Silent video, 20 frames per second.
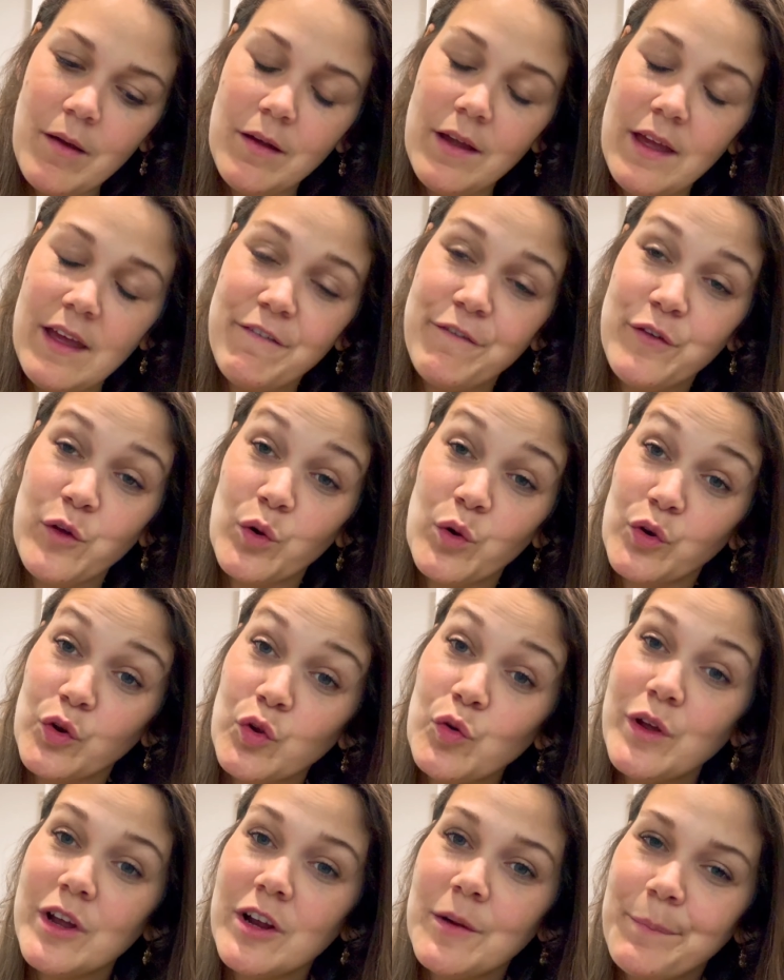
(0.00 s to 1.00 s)
If you're new
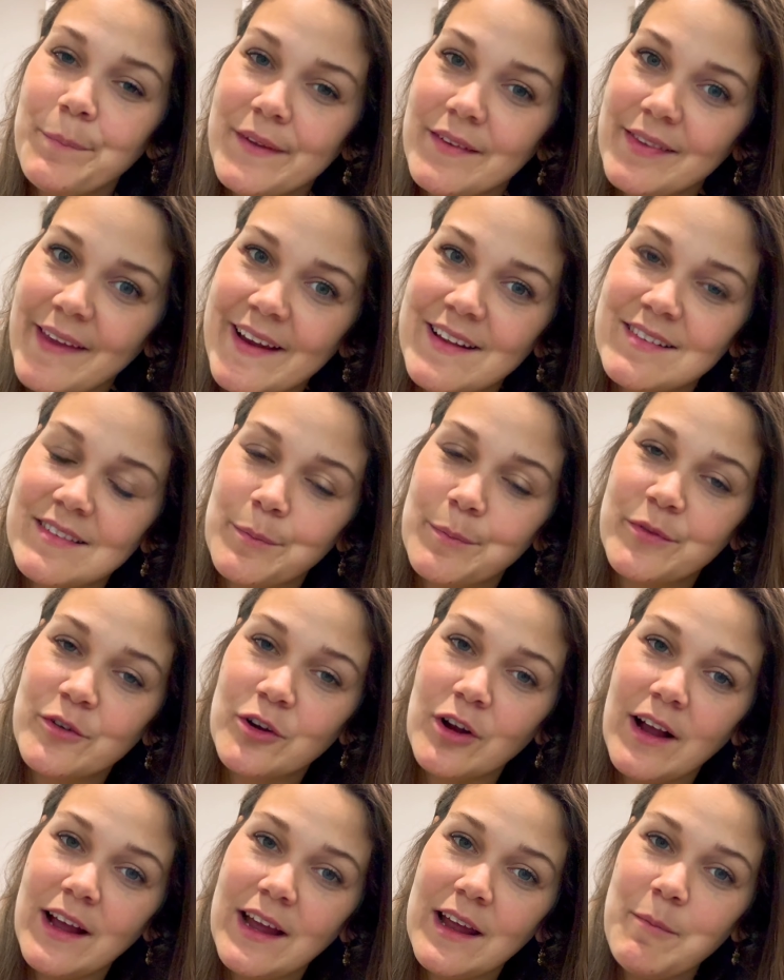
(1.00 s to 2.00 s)
here, please like and
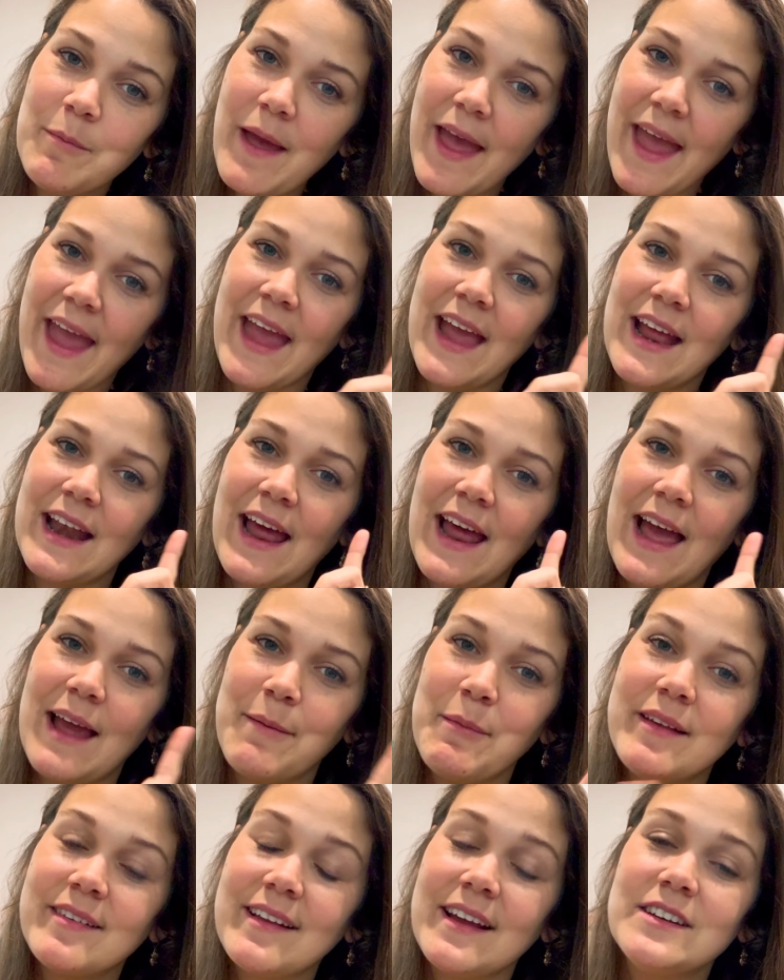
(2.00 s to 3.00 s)
subscribe, and I'm
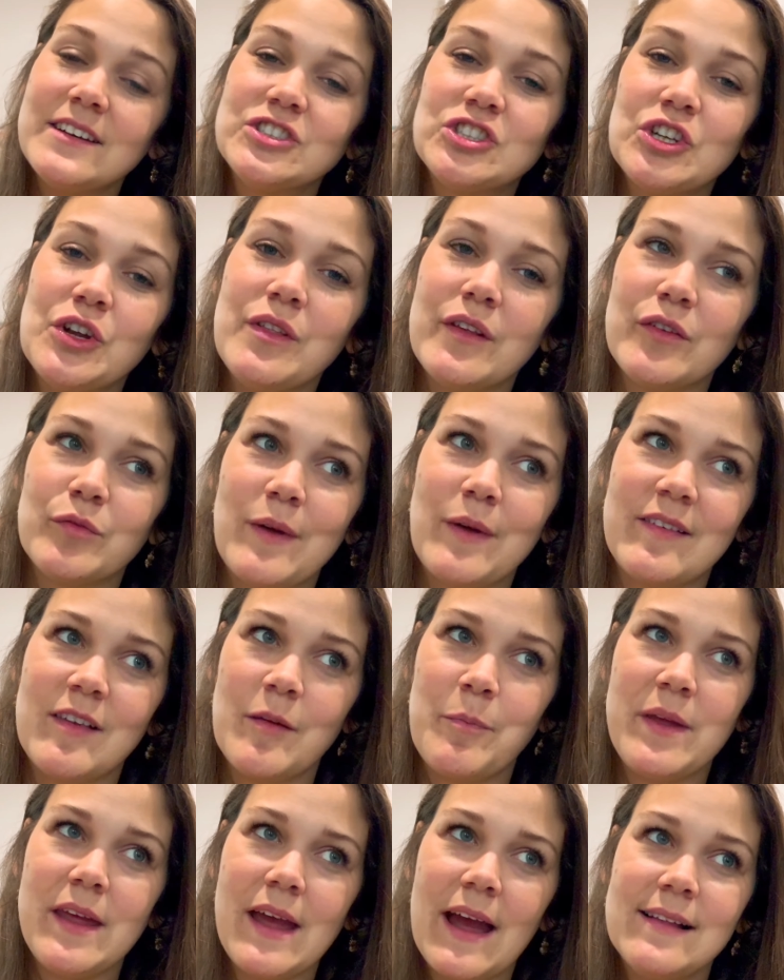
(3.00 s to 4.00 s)
excited to show you this
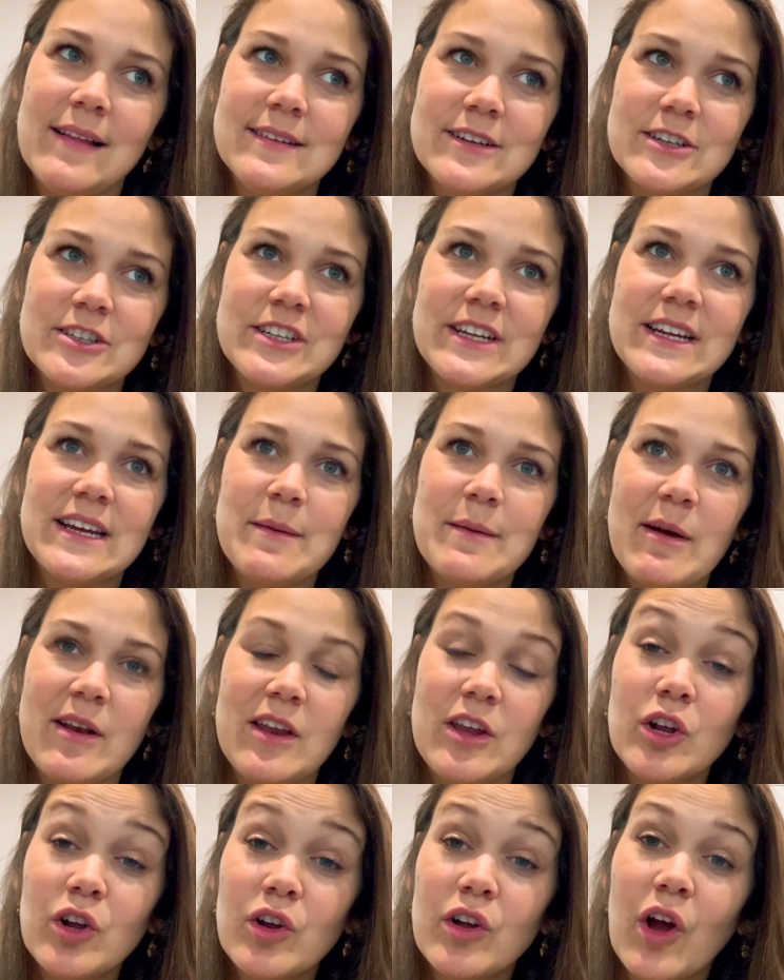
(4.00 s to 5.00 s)
recipe. I learned it about a
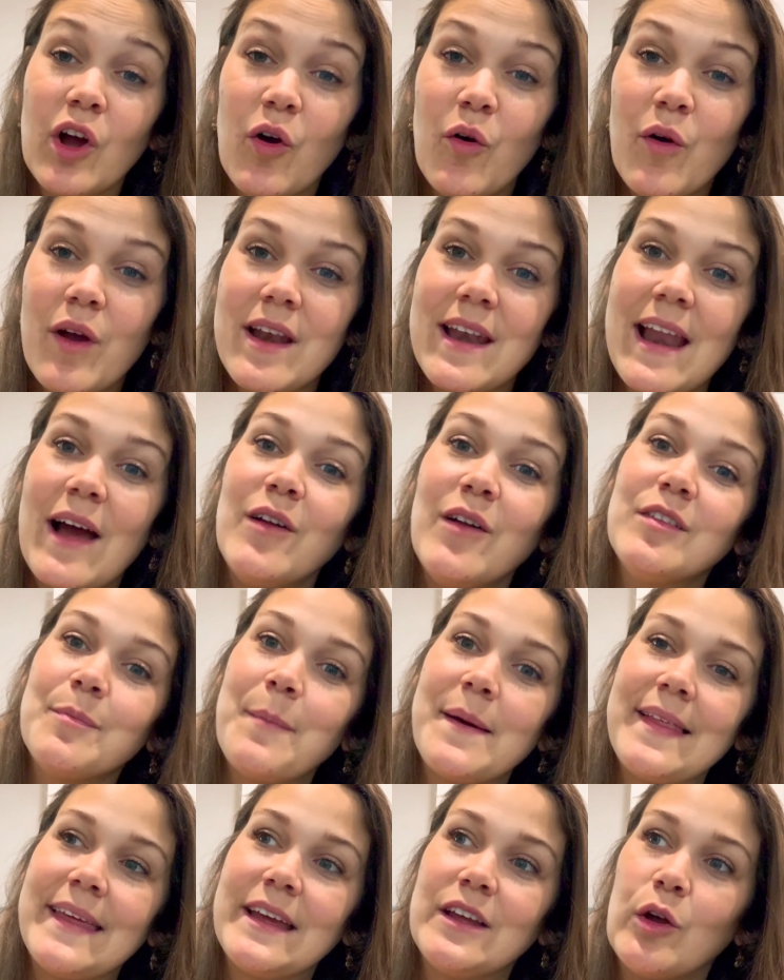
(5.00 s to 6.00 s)
year ago, and now it's
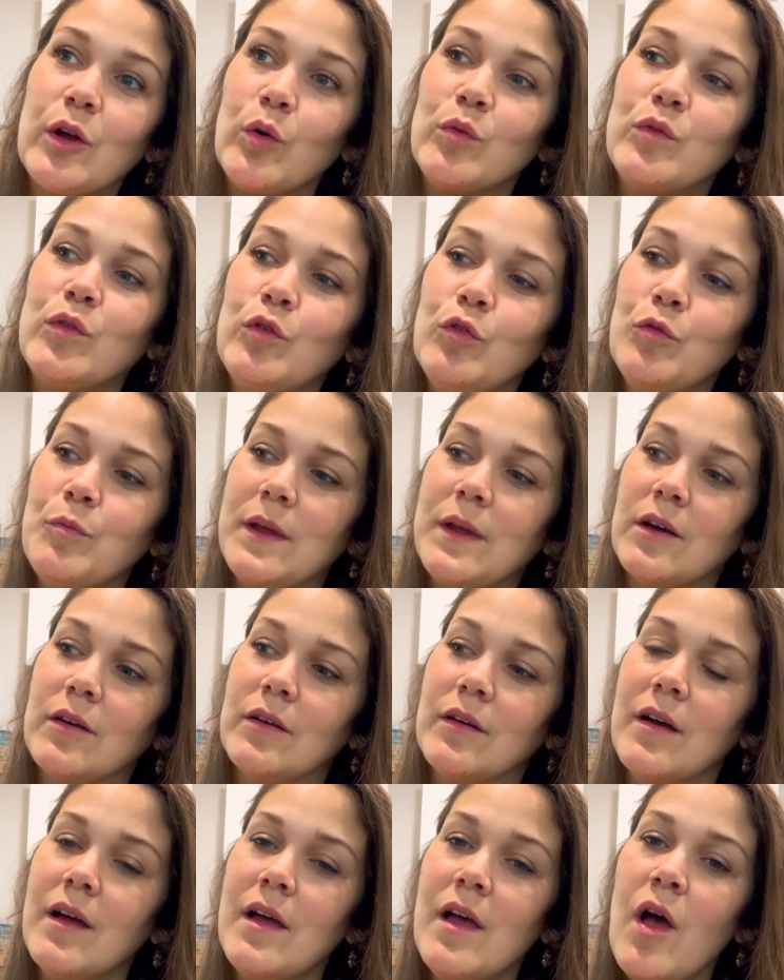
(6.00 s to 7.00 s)
my go-to
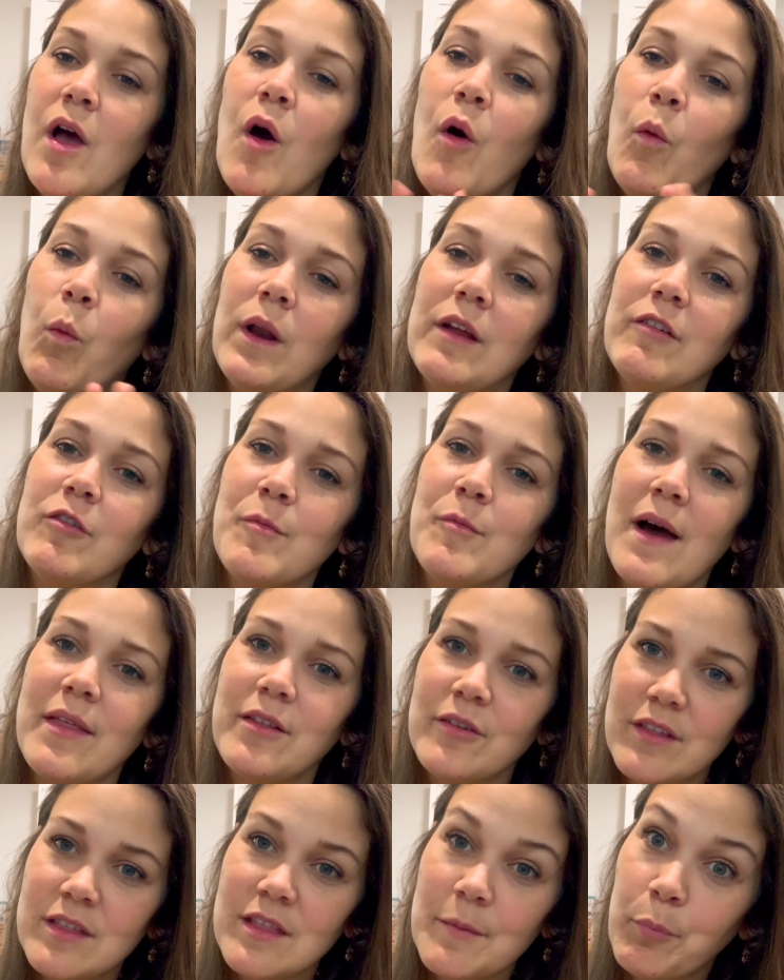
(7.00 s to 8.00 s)
meal, one of them
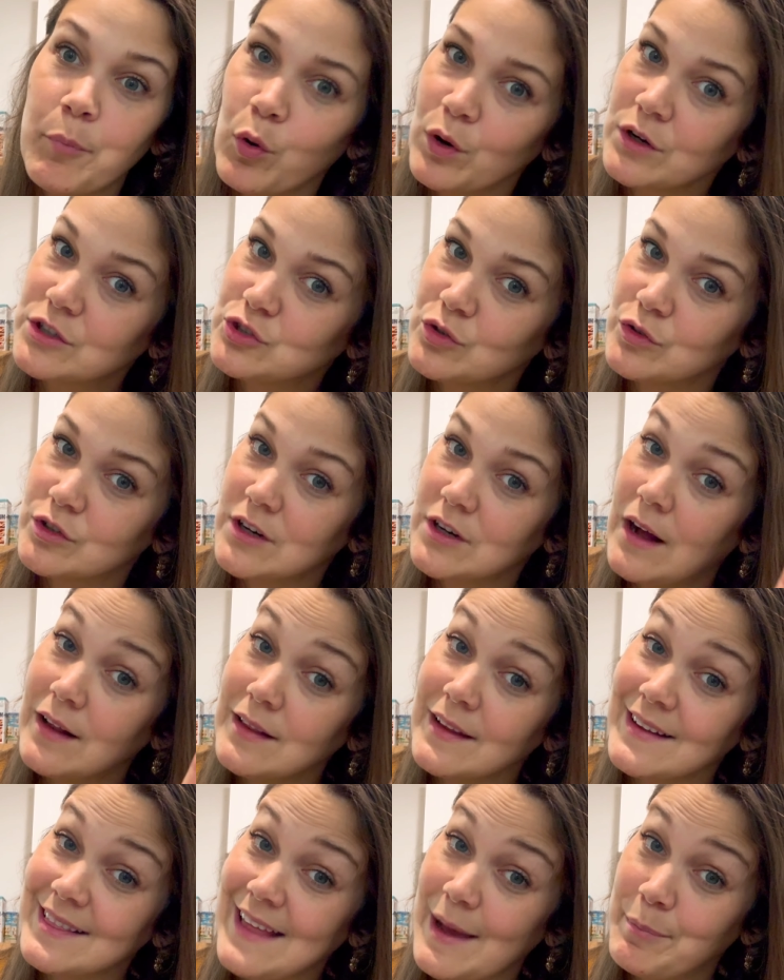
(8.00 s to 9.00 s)
other than the pork shoulder. I'll
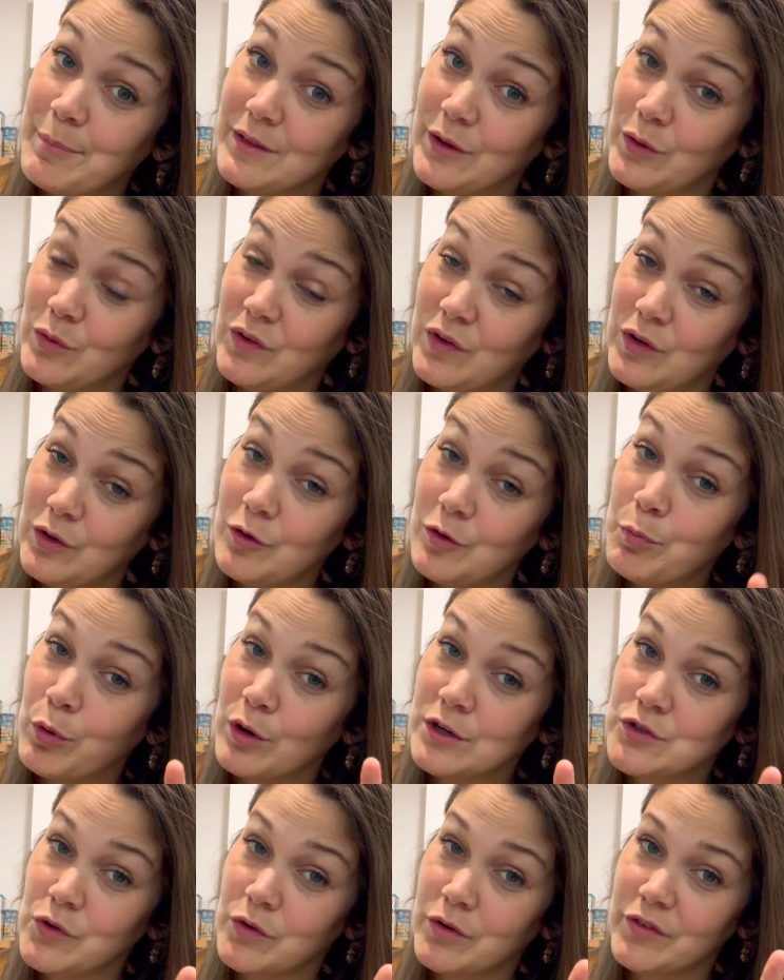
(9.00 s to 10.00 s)
link that below too.
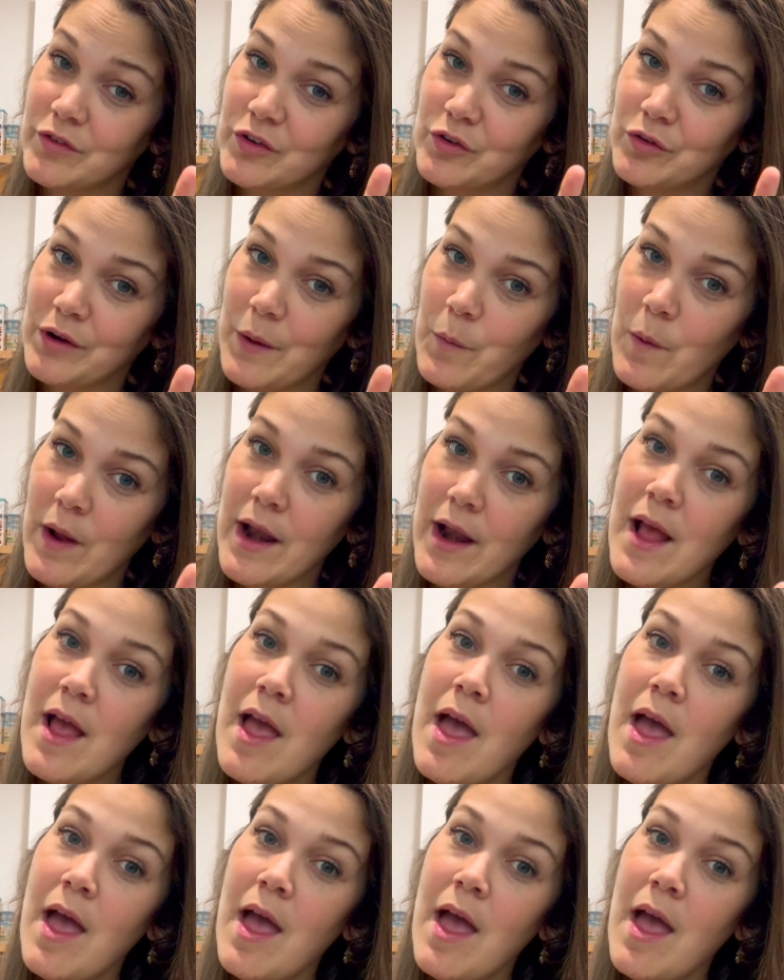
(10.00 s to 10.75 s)
Pork shoulder is a great one.